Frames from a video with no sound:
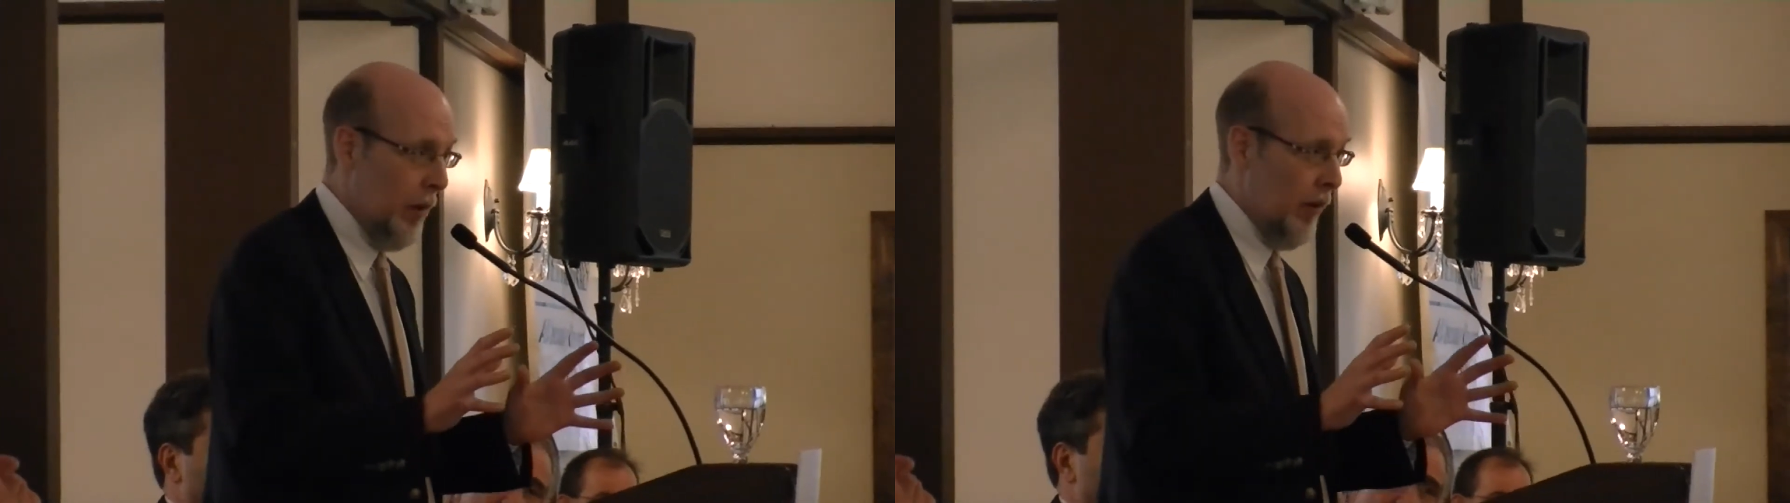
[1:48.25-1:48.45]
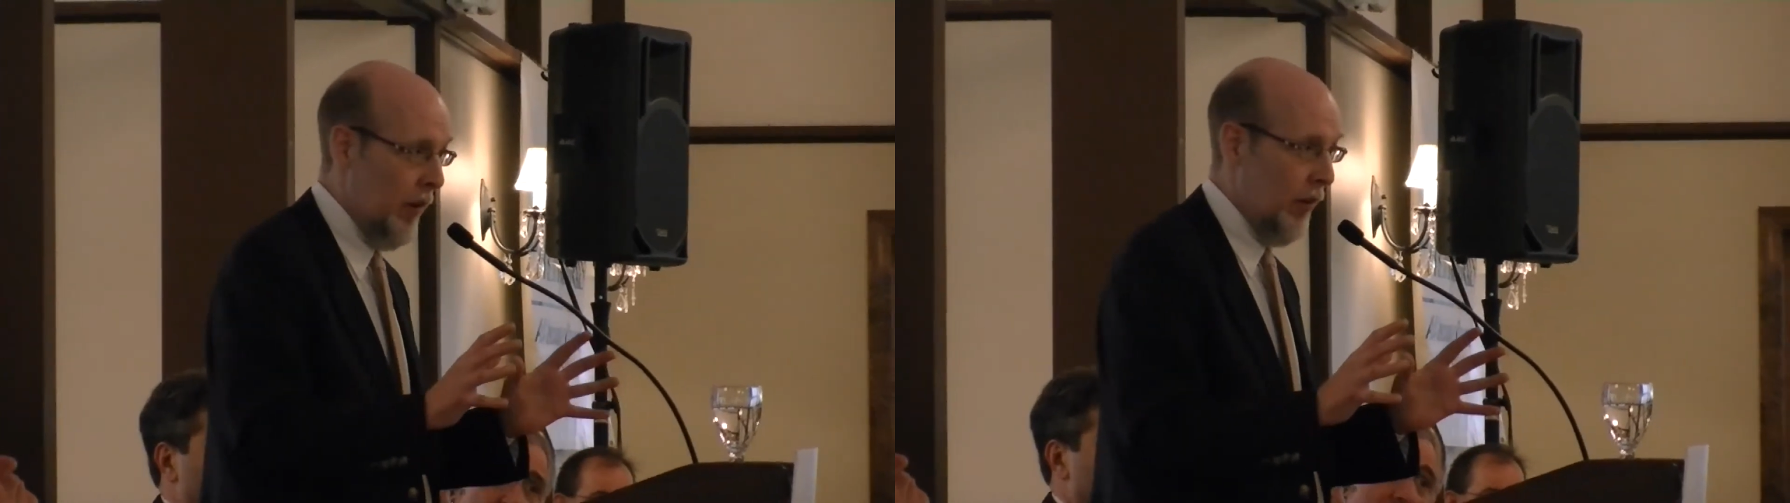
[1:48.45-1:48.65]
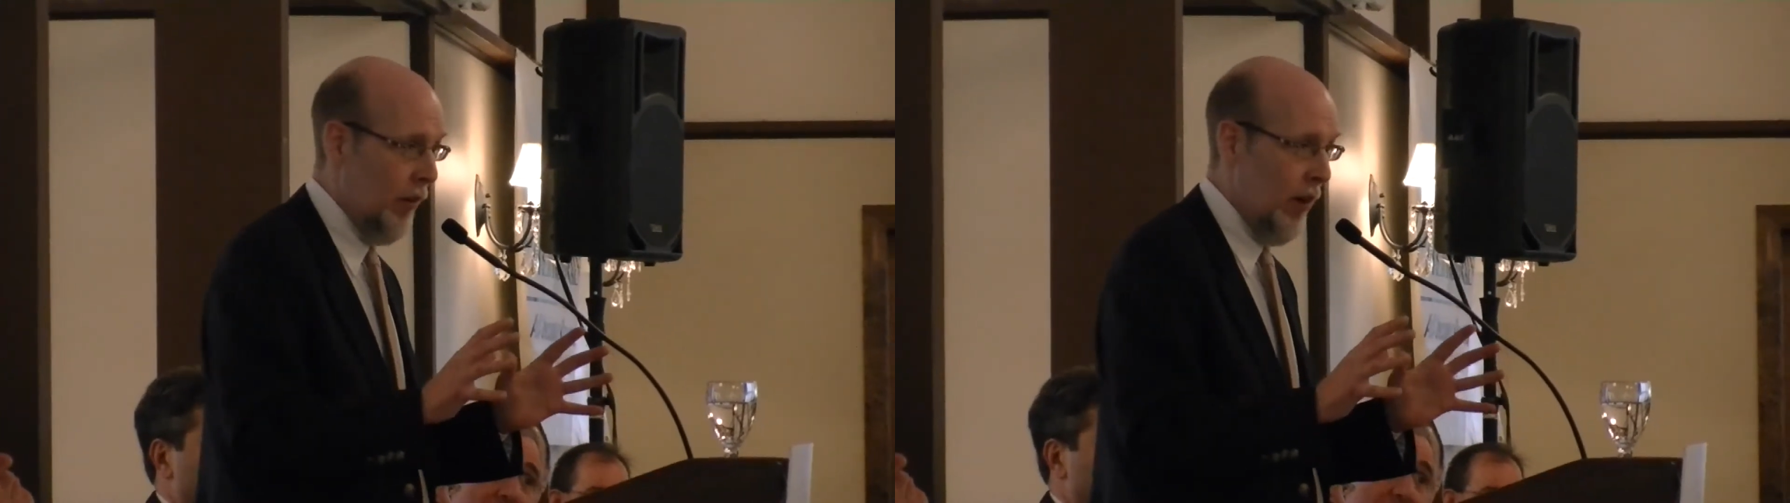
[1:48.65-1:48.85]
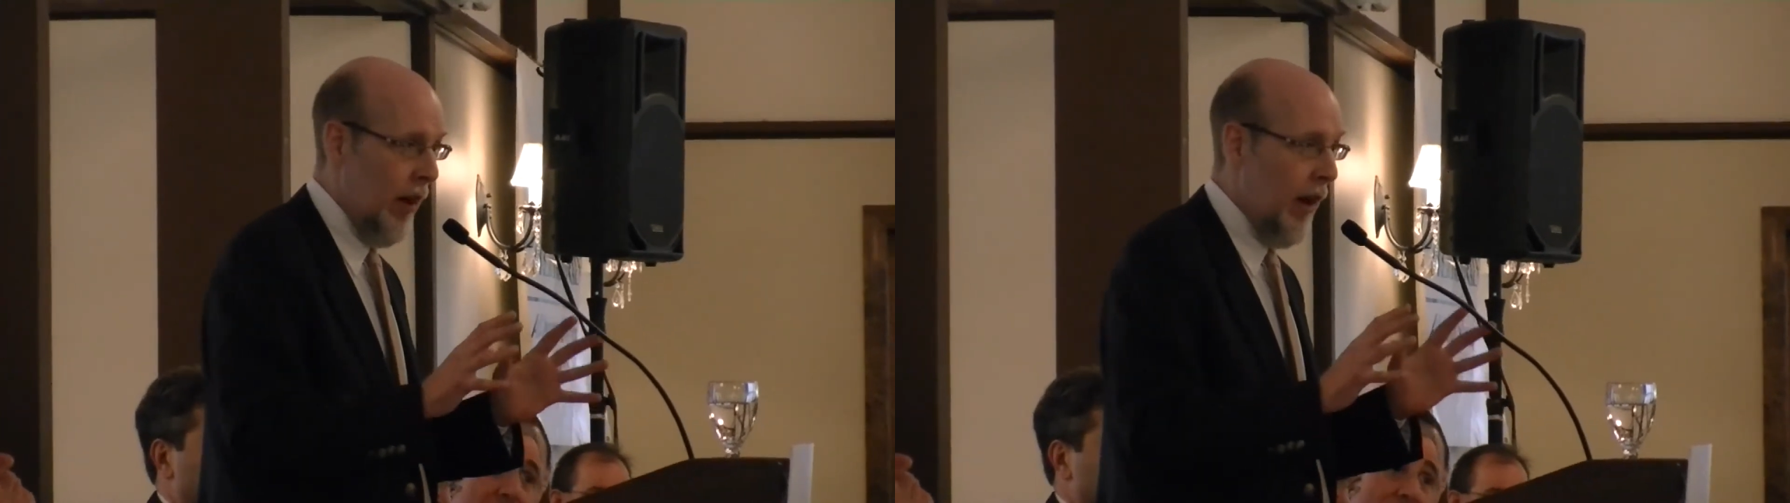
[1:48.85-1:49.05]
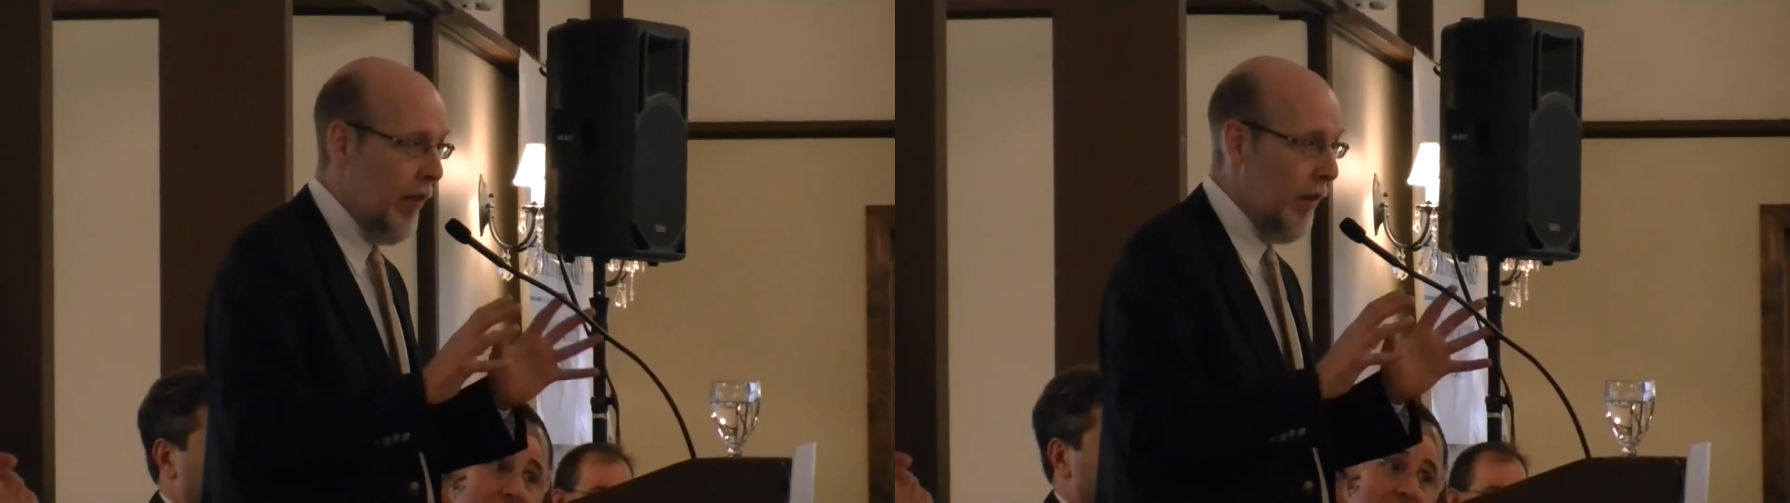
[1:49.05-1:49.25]
business,
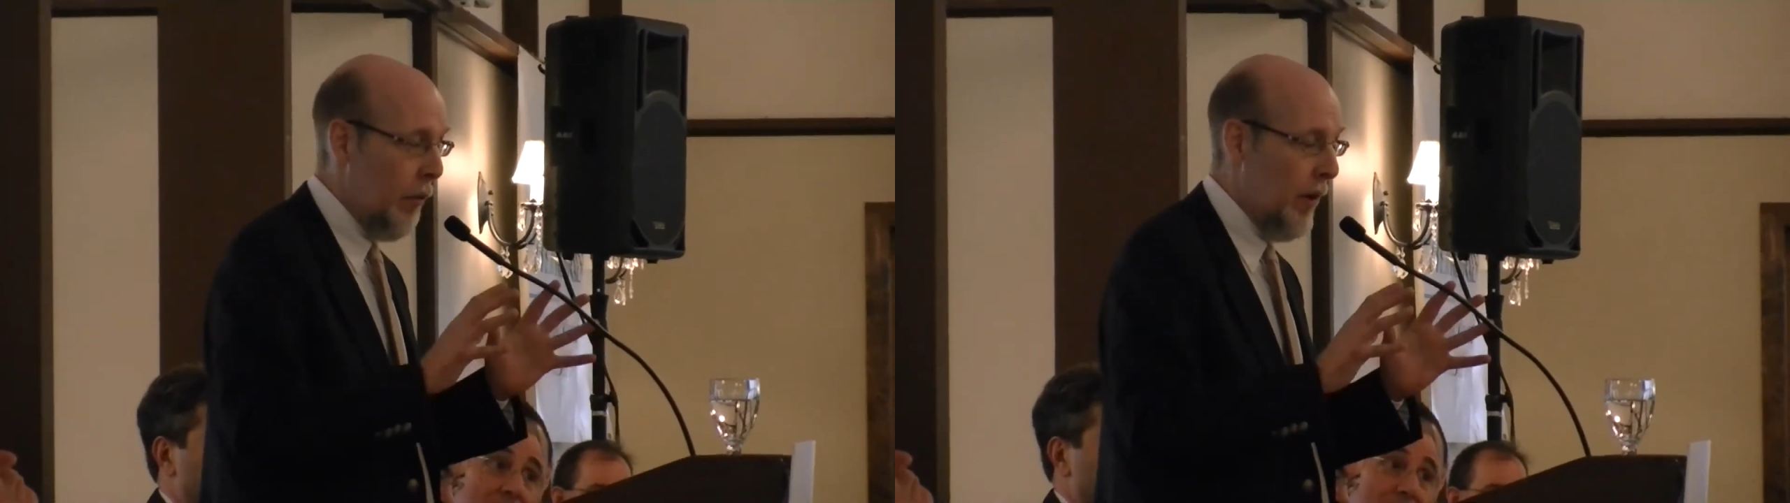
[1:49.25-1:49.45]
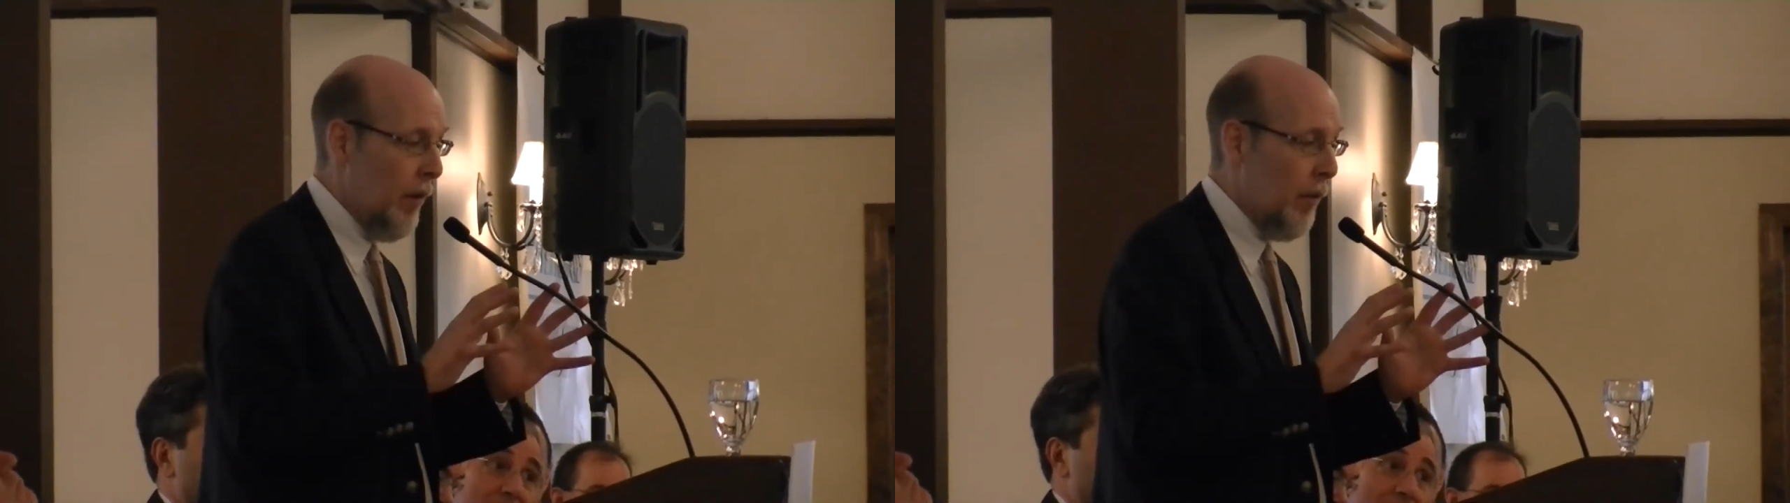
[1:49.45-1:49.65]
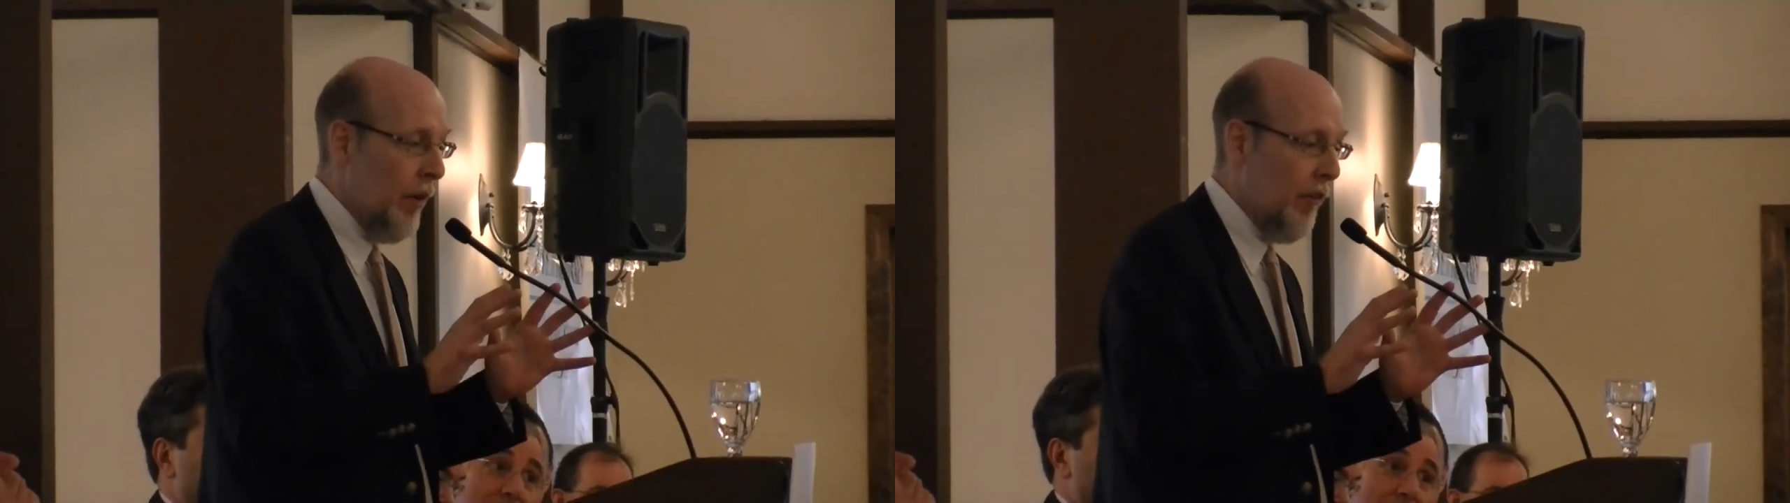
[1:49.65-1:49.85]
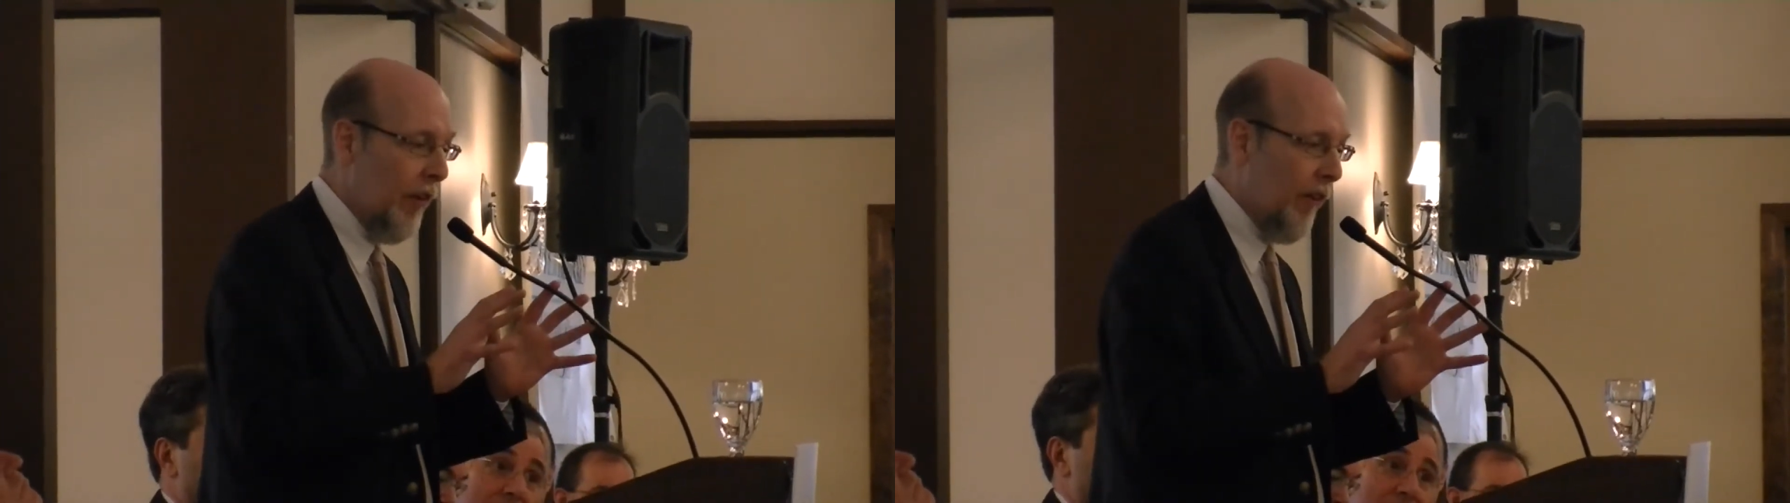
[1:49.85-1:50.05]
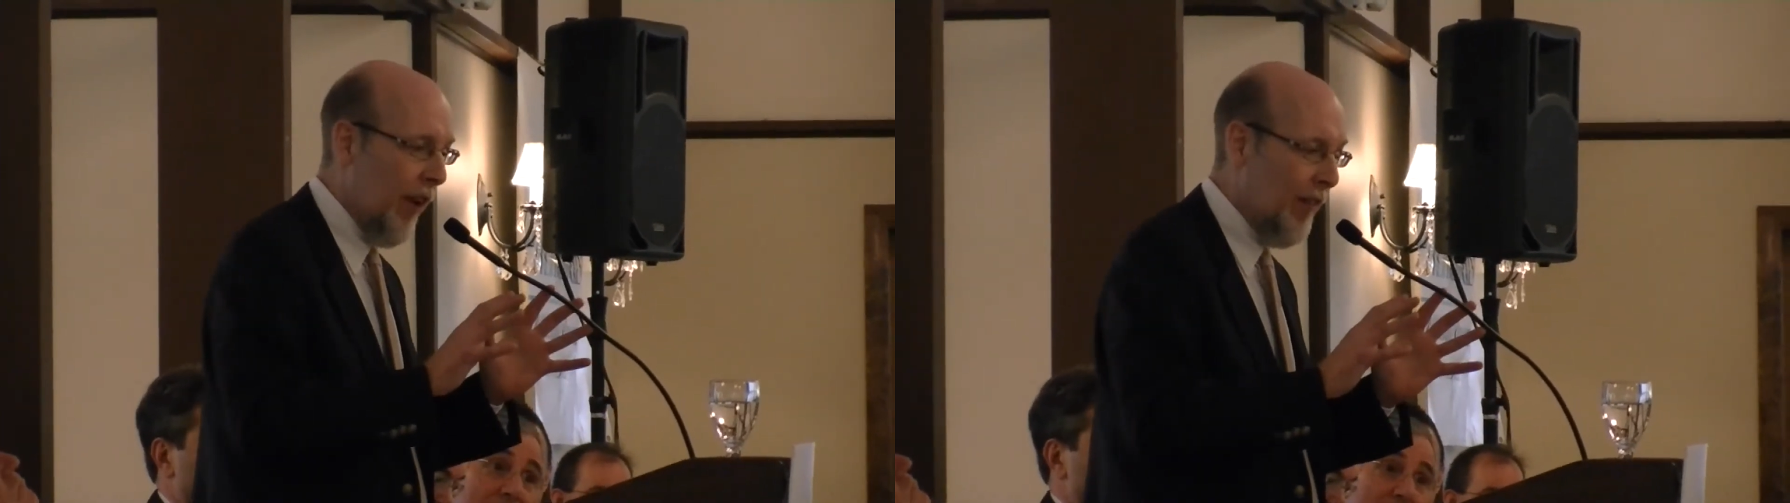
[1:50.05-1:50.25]
that if
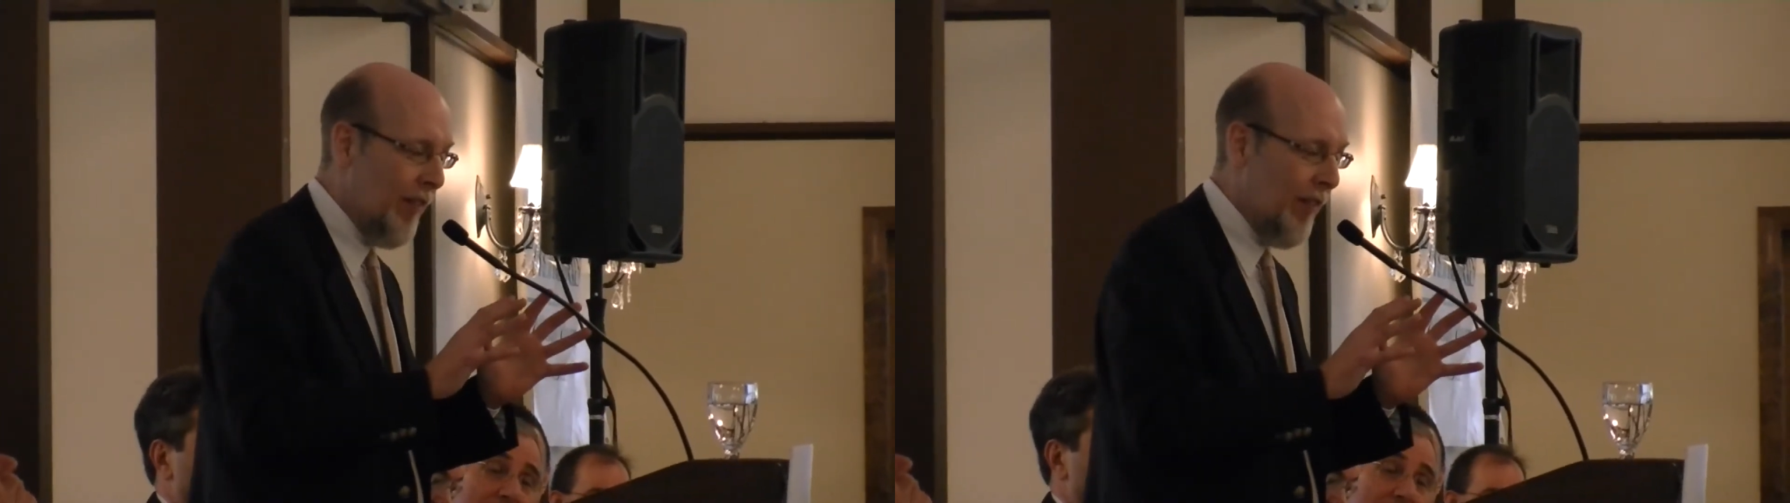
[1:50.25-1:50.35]
we